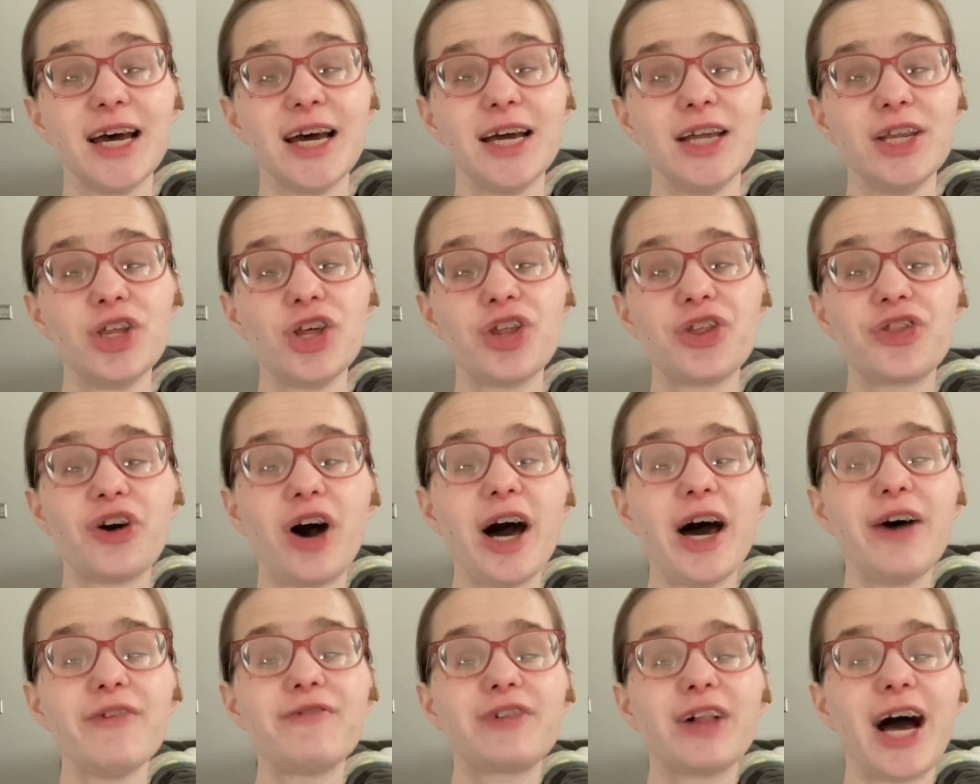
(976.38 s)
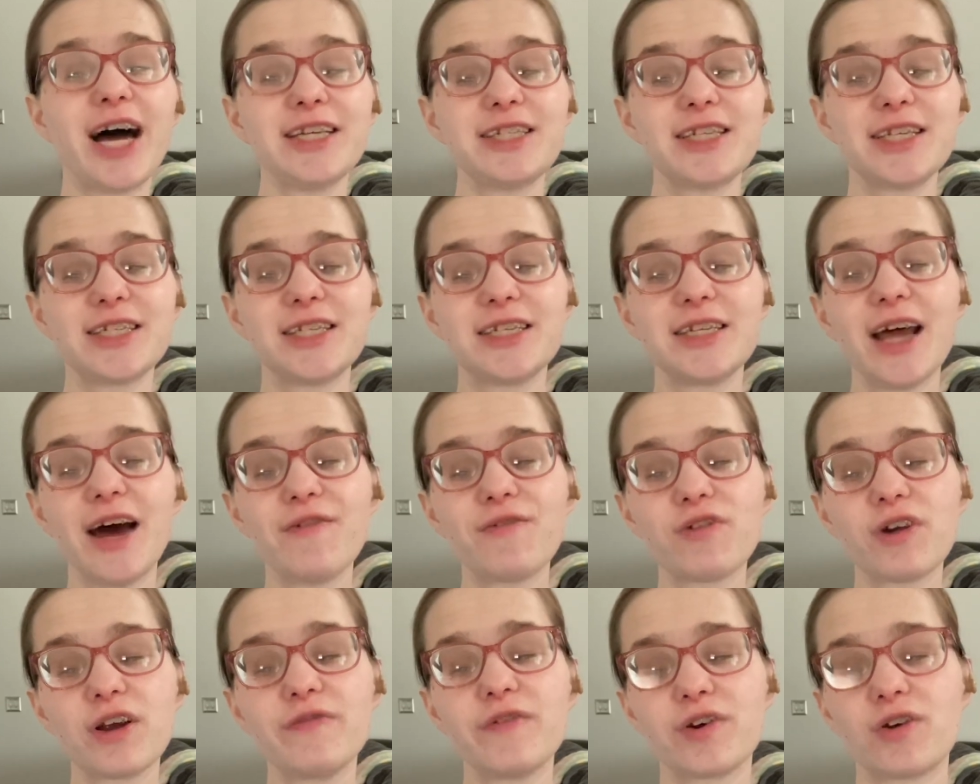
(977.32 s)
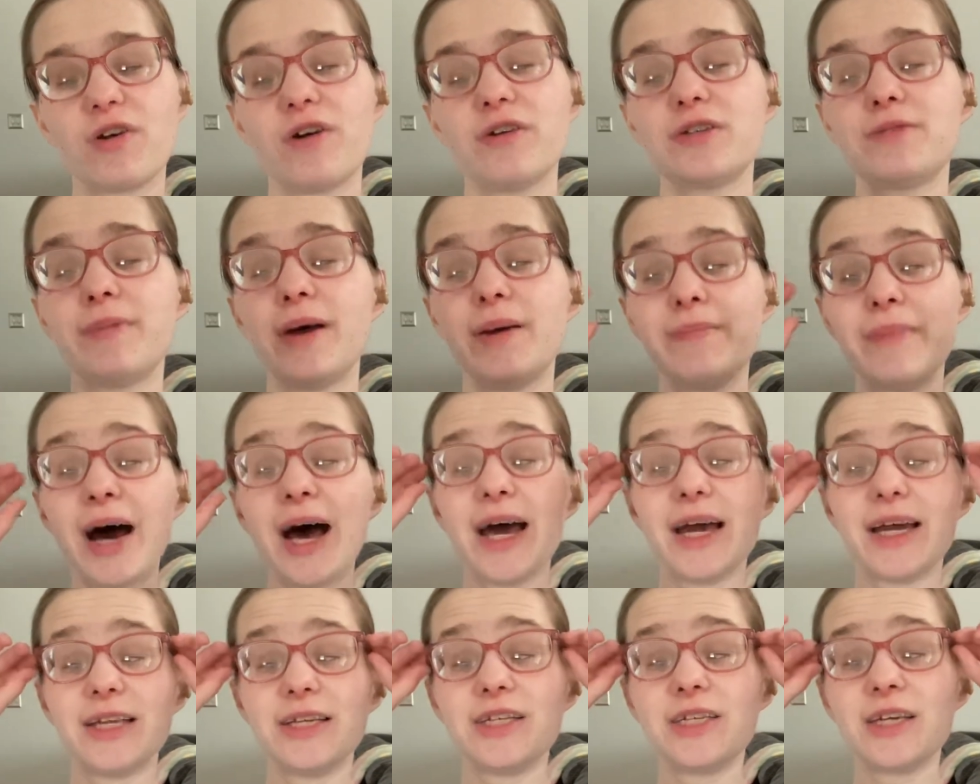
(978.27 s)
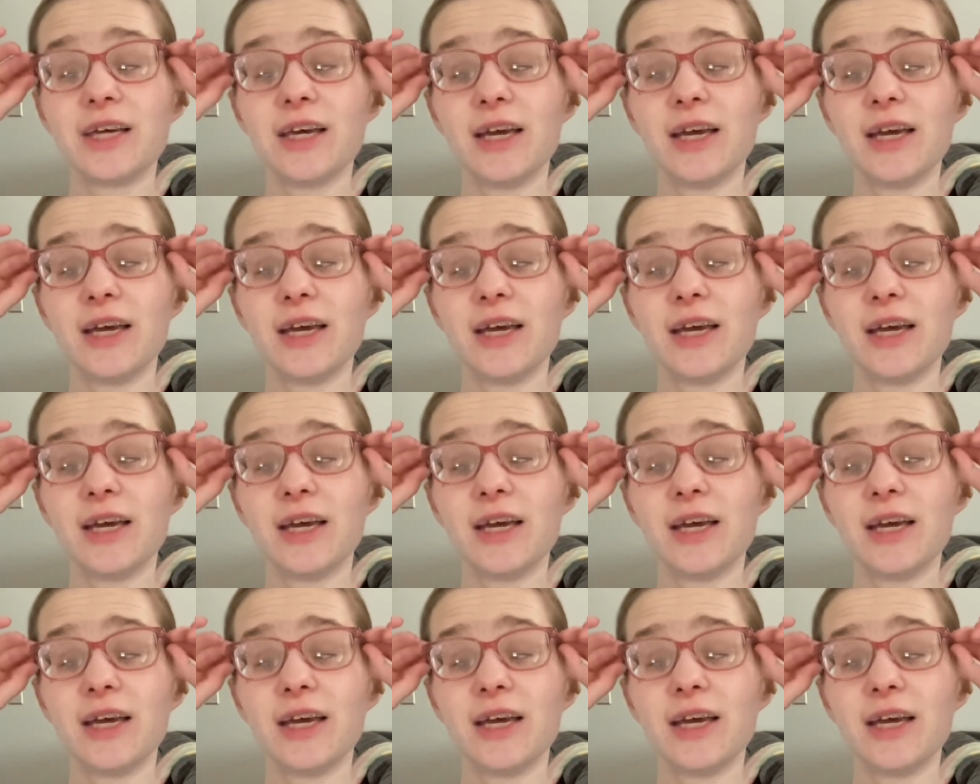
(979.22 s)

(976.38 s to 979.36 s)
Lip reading: The thought of glasses never even crossed my mind.